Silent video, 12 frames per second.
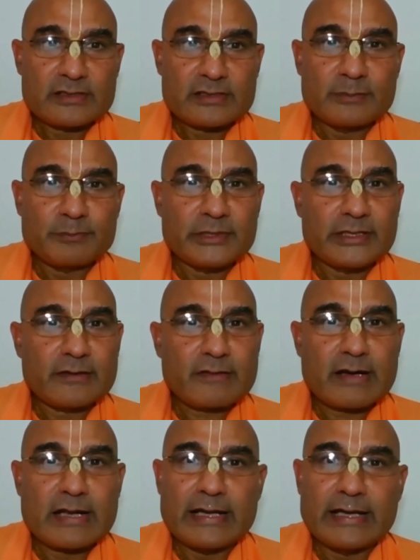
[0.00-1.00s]
simply
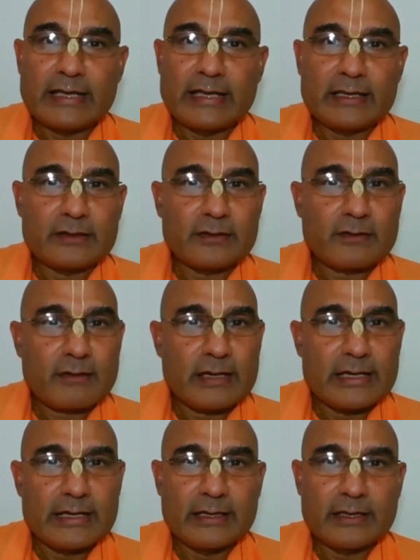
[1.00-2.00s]
crying and
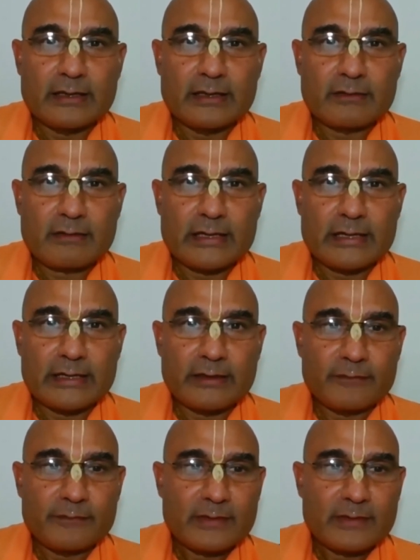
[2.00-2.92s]
crying and crying.